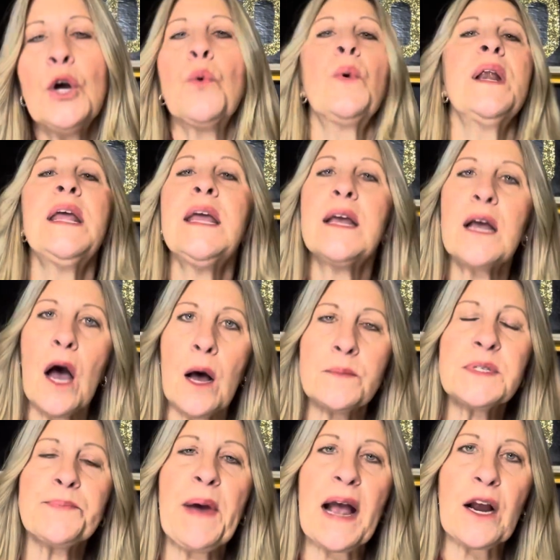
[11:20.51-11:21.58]
when he
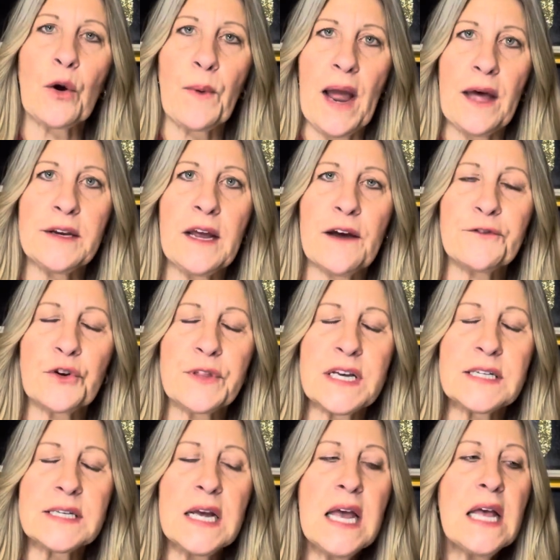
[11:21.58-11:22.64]
comes back around after
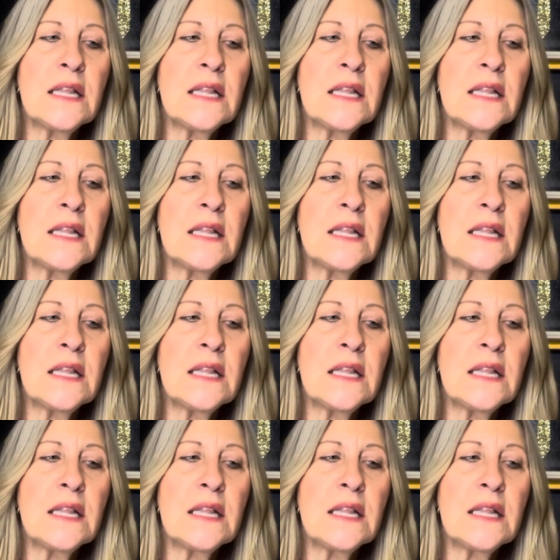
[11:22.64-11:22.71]
this.